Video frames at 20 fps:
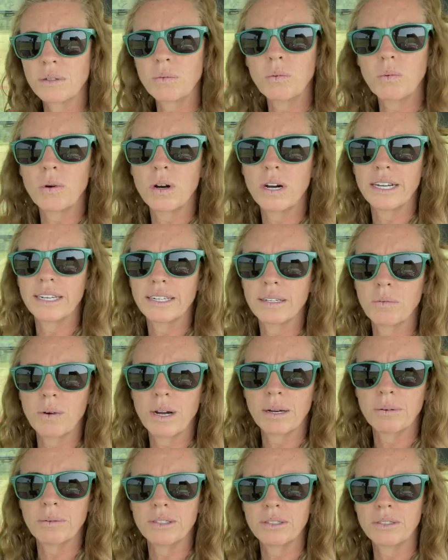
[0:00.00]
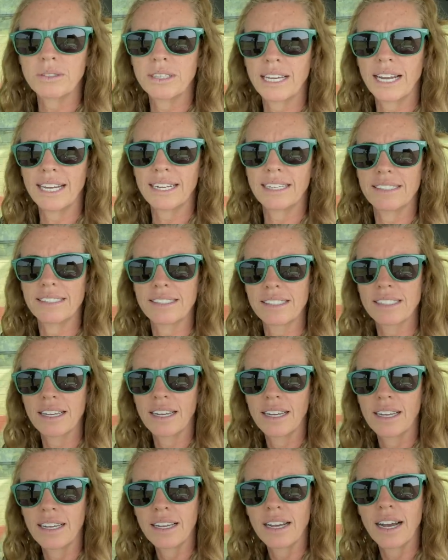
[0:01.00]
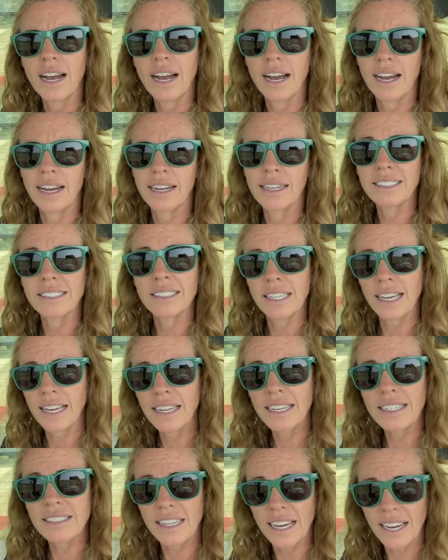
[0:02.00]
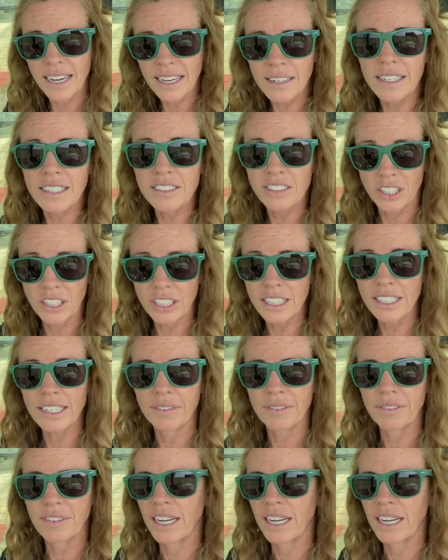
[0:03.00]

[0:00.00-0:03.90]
one, and why we're doing that is it's a good enough